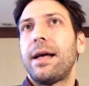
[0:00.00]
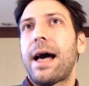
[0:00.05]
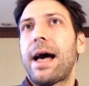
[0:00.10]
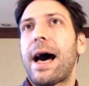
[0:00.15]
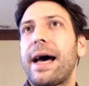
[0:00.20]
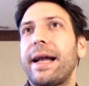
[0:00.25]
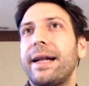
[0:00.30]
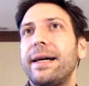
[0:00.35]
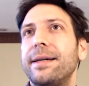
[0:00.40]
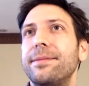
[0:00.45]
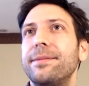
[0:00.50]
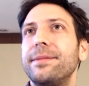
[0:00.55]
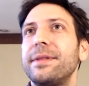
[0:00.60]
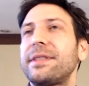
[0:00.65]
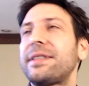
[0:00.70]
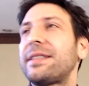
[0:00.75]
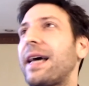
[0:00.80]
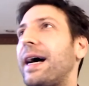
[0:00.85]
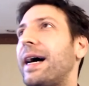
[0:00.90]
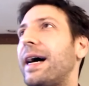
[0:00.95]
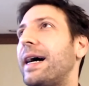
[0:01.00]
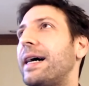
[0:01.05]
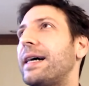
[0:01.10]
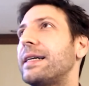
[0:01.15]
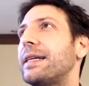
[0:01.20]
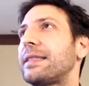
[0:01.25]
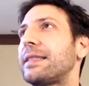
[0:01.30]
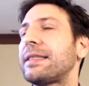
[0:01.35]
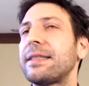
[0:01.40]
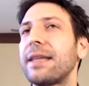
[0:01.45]
Adam
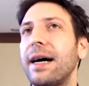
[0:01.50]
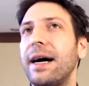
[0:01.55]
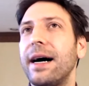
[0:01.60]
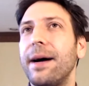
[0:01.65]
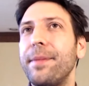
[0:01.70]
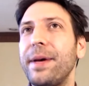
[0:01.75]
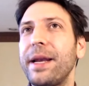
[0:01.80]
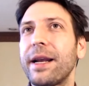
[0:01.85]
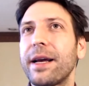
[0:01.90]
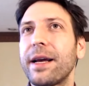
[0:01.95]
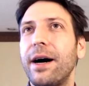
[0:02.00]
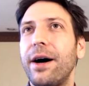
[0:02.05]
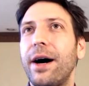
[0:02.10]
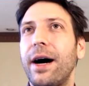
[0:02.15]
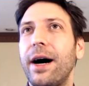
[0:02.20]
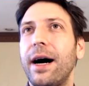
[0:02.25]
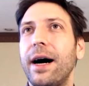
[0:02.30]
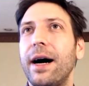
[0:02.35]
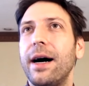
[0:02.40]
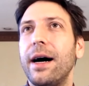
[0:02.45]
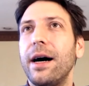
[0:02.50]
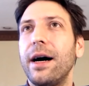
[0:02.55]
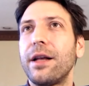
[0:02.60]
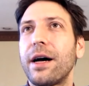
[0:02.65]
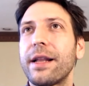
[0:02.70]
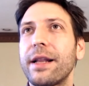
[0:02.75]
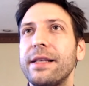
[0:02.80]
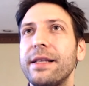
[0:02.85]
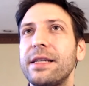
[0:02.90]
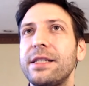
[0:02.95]
says a minute ago, a
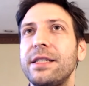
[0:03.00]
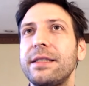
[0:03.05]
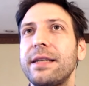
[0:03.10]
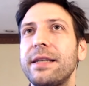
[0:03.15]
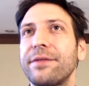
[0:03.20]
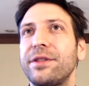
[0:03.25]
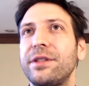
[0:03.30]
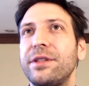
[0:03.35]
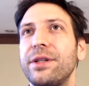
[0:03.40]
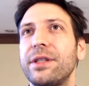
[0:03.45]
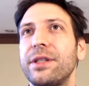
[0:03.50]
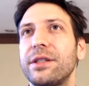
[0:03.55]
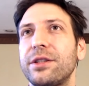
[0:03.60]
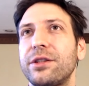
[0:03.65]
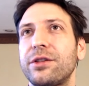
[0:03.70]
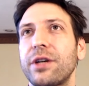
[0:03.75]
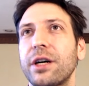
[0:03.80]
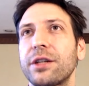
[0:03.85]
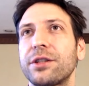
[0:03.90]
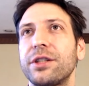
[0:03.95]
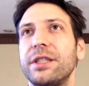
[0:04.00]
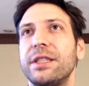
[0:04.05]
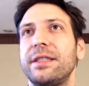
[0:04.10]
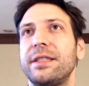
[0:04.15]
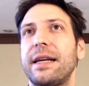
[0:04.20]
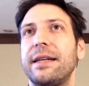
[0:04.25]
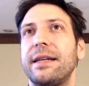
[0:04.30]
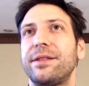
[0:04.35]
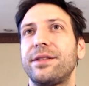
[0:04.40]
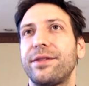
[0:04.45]
lot of these issues have to do with the structural
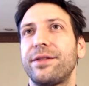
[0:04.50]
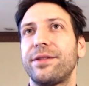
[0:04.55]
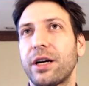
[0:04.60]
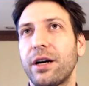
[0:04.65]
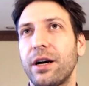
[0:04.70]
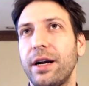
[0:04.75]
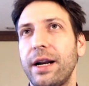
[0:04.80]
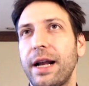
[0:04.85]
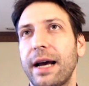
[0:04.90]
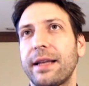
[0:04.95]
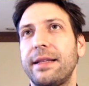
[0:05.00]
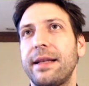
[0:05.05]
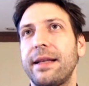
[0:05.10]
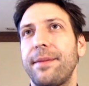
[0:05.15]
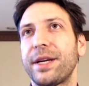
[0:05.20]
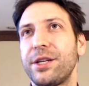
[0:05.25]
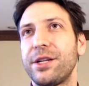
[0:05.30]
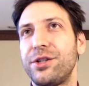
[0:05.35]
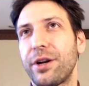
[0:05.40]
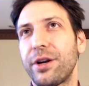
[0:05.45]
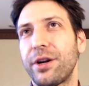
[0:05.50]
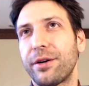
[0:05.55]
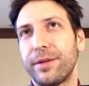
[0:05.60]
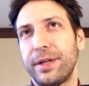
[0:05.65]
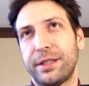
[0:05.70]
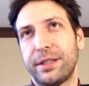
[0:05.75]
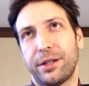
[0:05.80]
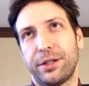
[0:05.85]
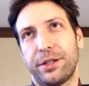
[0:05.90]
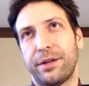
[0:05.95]
incentives of our current academic and general
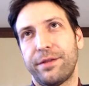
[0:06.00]
research